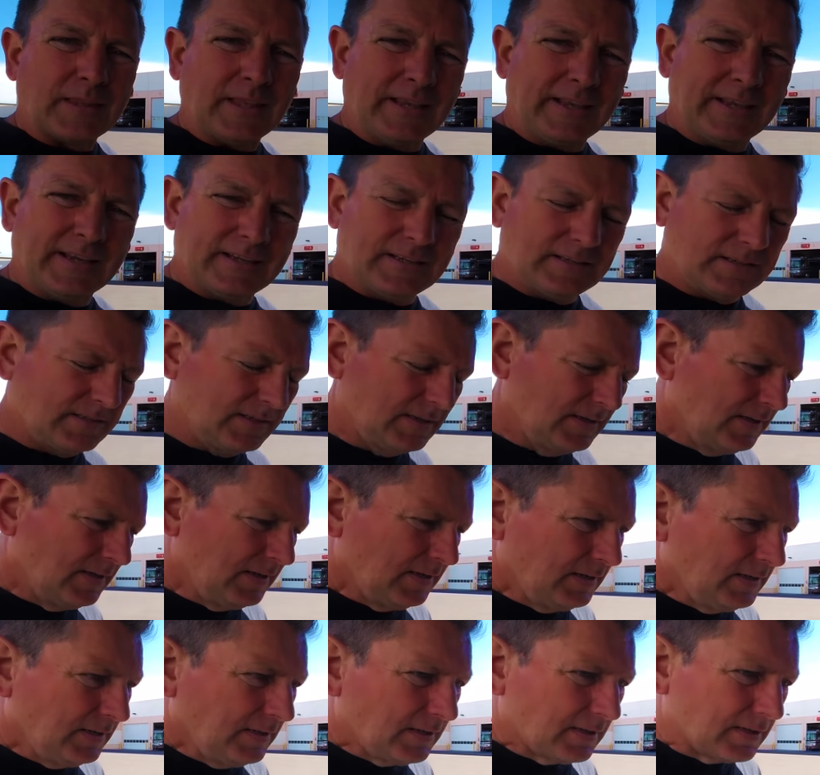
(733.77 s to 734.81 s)
And
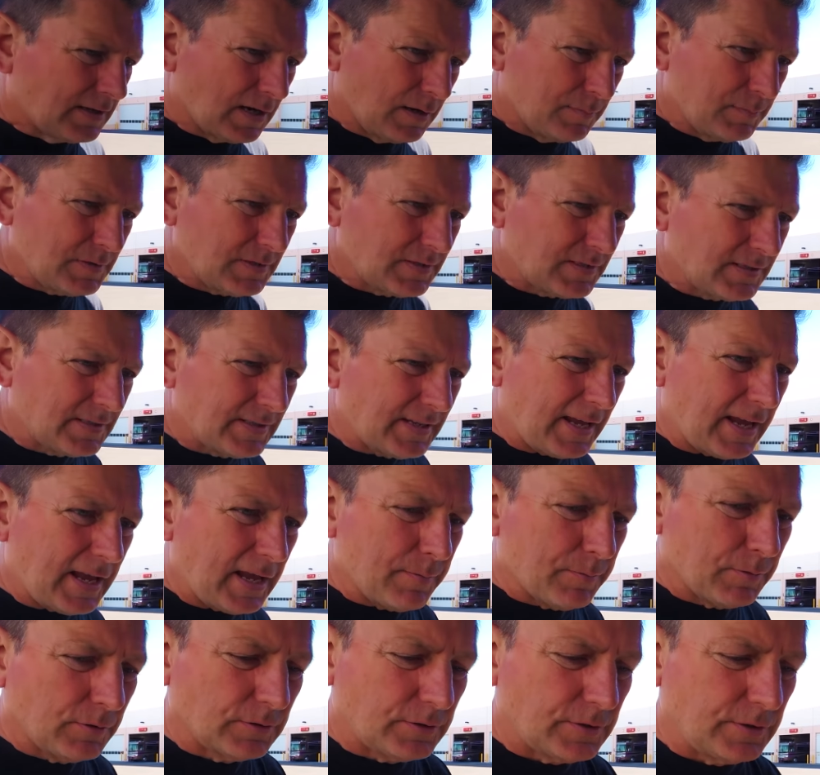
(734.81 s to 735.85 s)
Cummins is
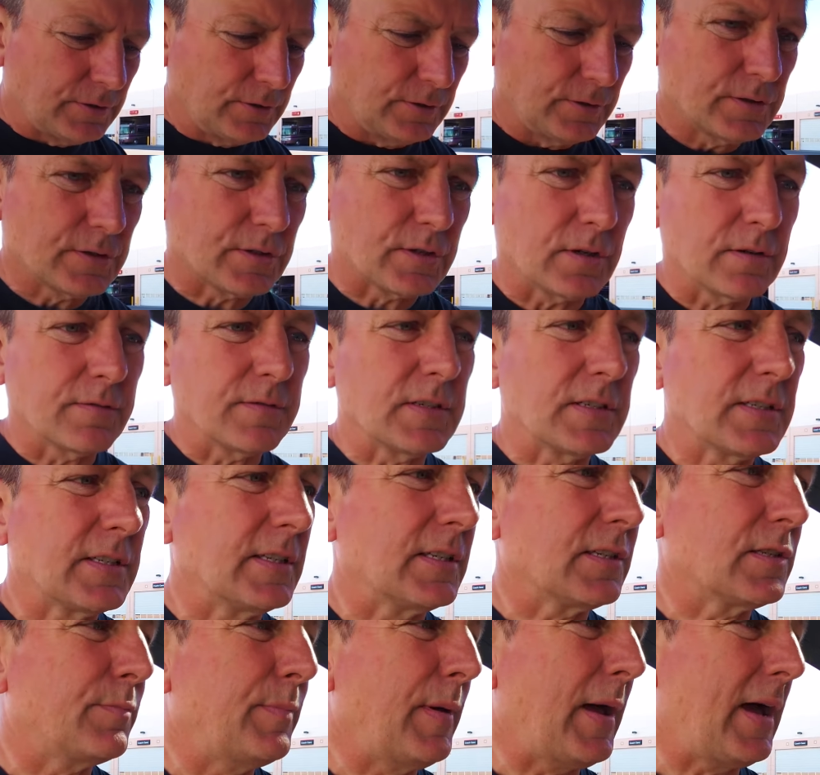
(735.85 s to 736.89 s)
able to service
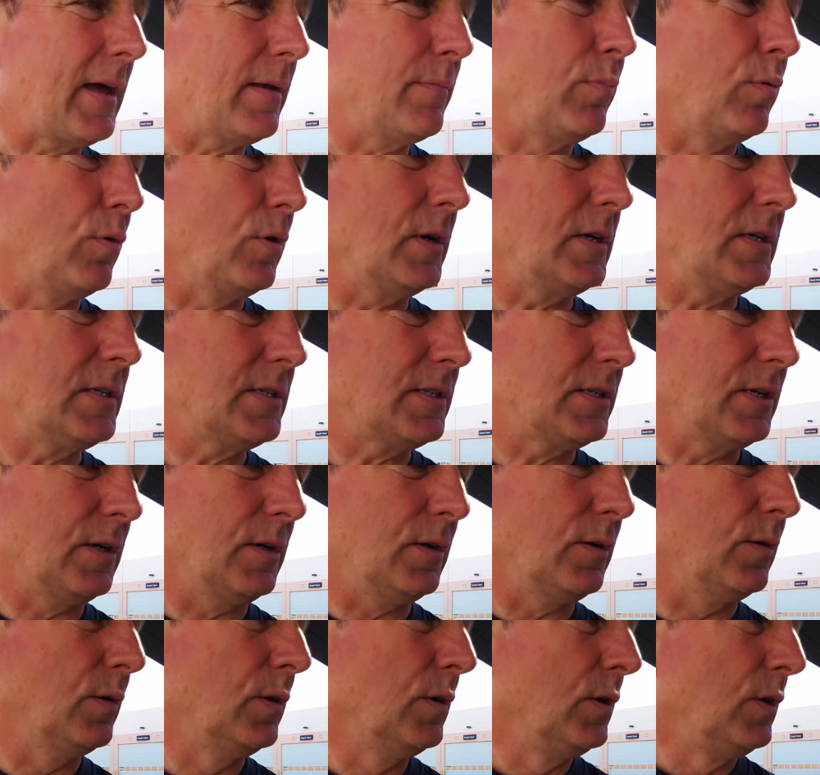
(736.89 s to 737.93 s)
this bad boy.
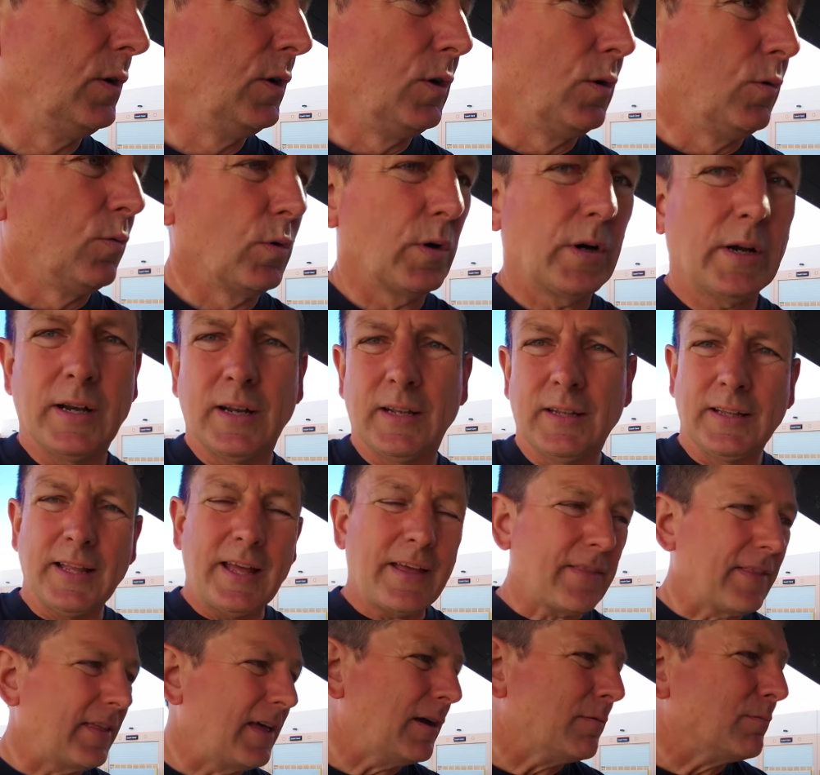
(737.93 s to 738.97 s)
So we're gonna
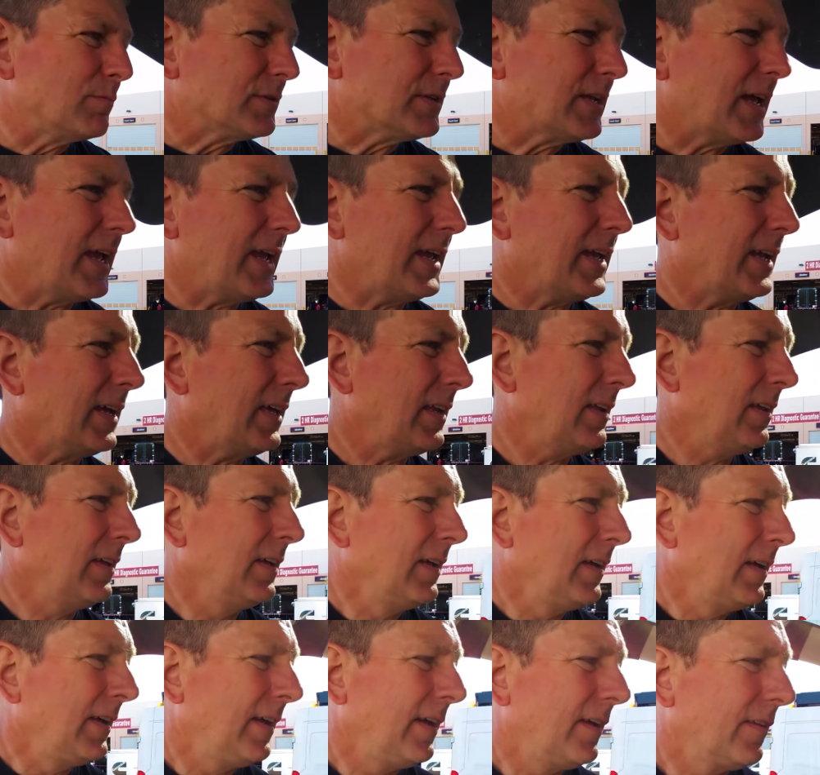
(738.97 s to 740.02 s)
let them take it.
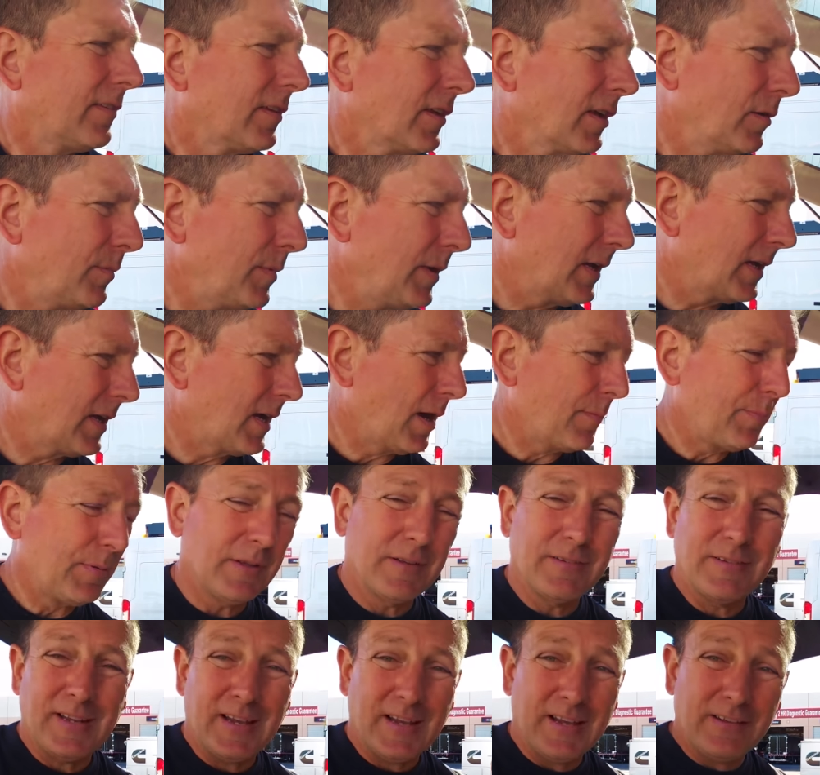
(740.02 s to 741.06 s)
It's gonna be a
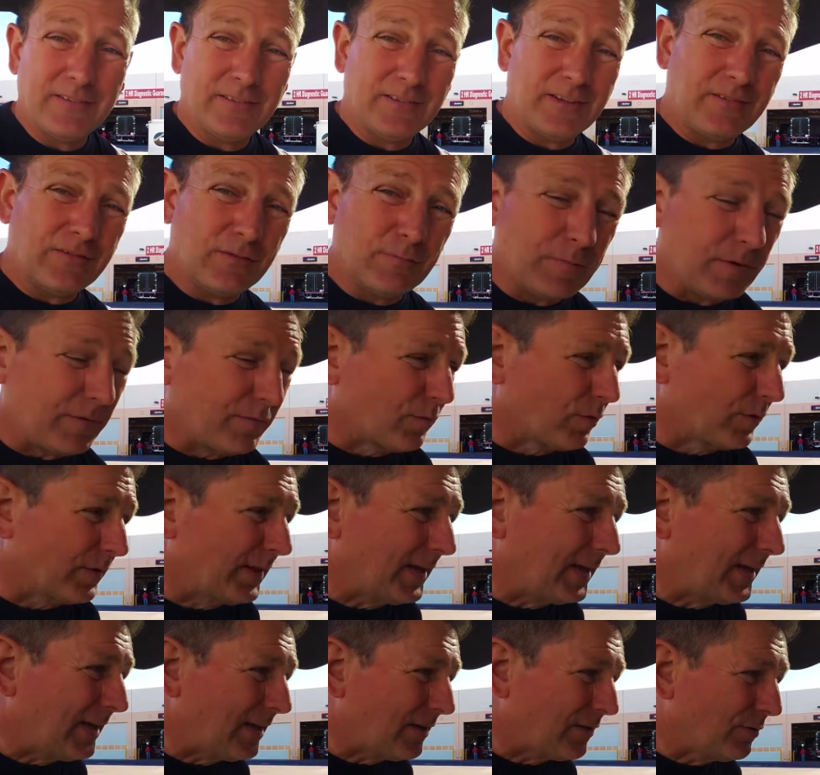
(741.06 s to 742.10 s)
couple of days even before
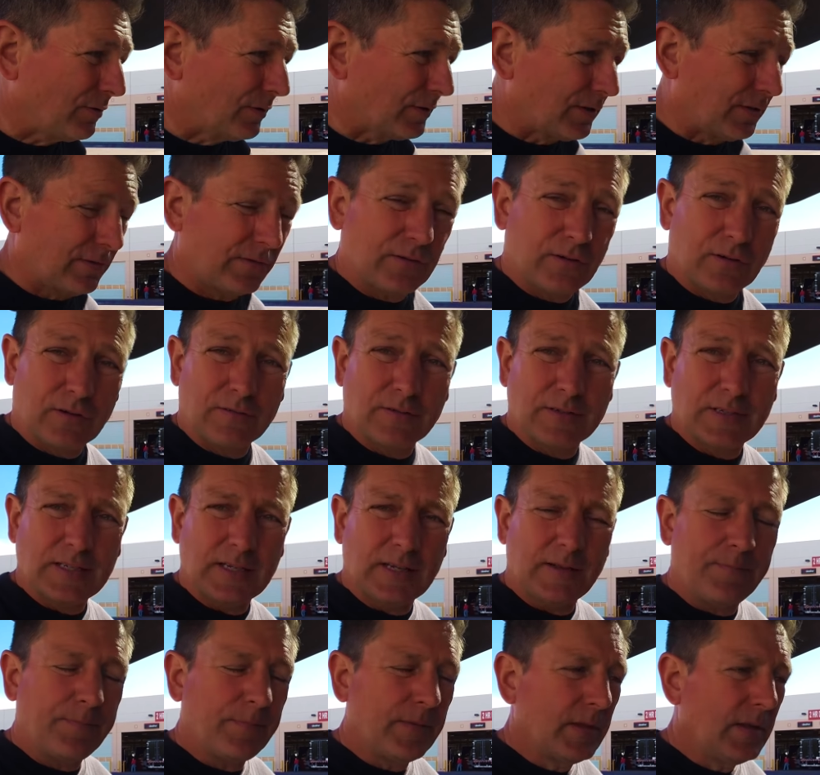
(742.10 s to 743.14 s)
they get to it to service
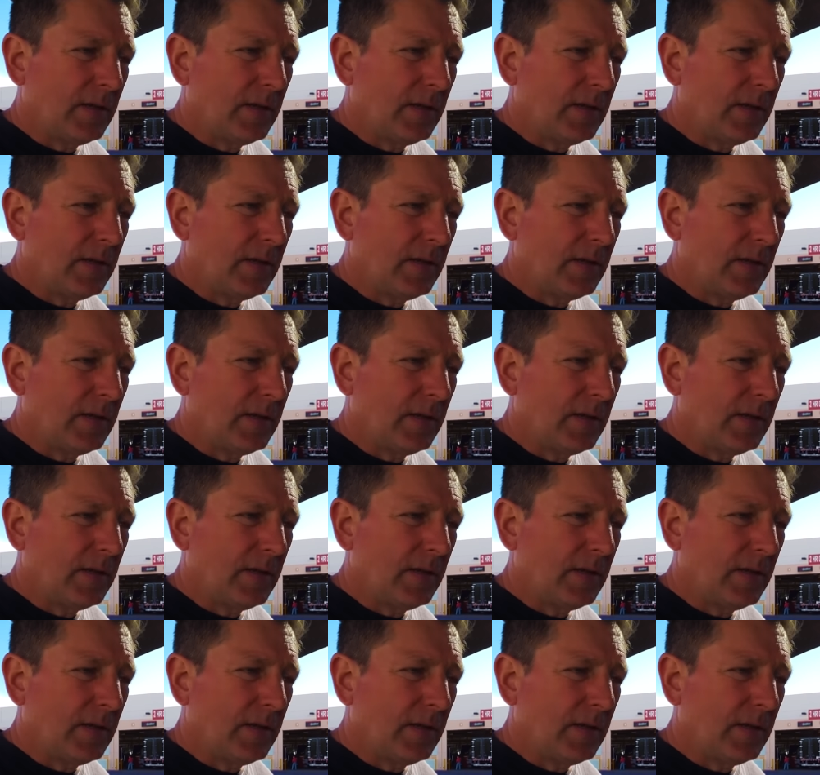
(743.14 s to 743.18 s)
it.